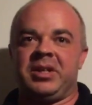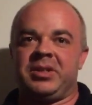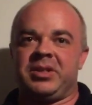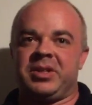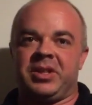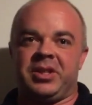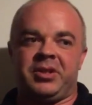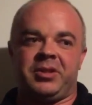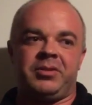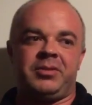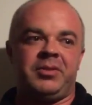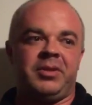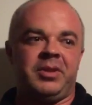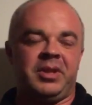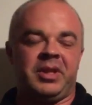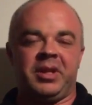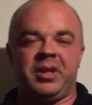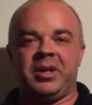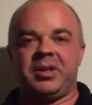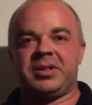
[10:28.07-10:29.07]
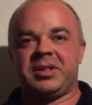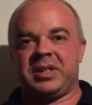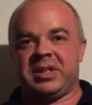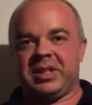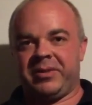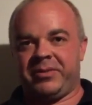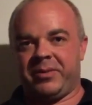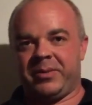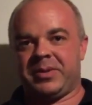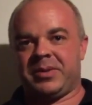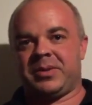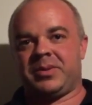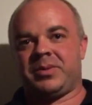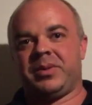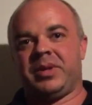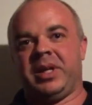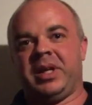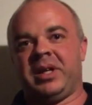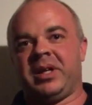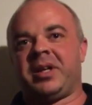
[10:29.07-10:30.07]
So there is a difference
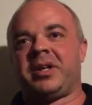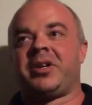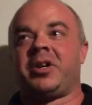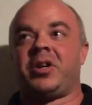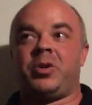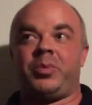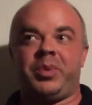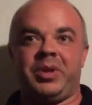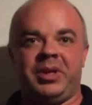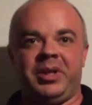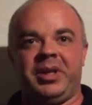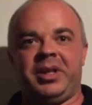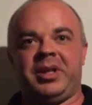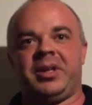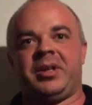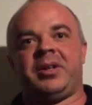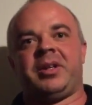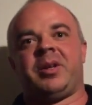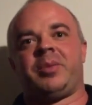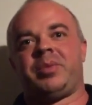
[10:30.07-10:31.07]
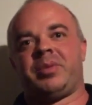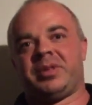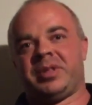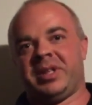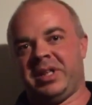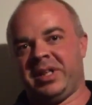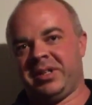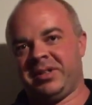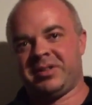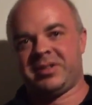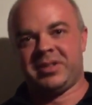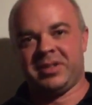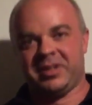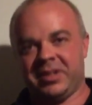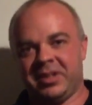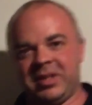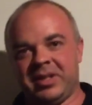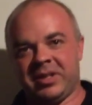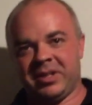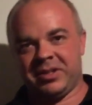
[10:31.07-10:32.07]
between a carpet cleaner that pretends to